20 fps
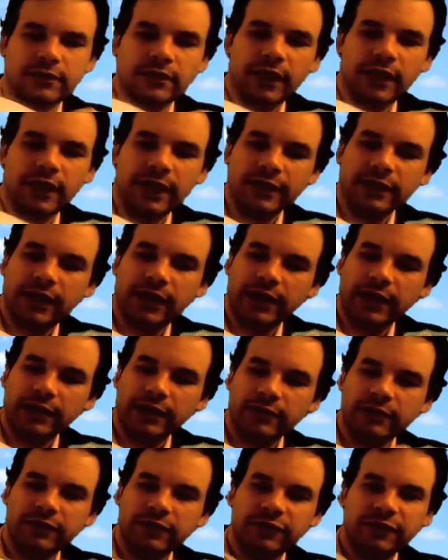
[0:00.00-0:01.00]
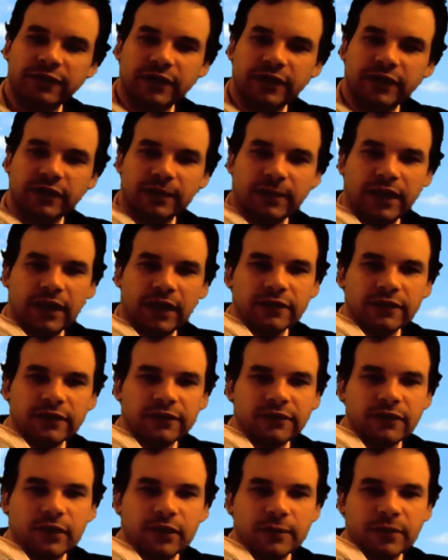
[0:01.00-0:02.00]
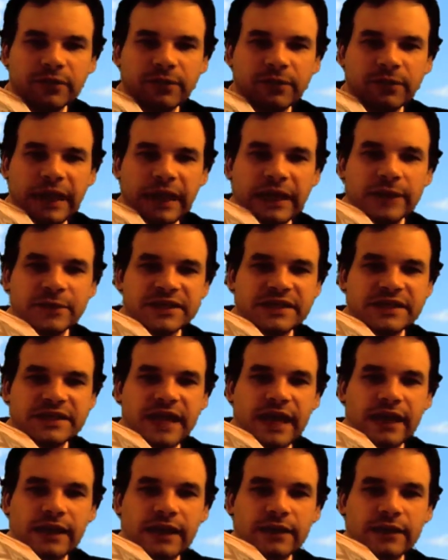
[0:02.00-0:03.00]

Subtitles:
The headline is fairly balanced. Harper's making a mistake.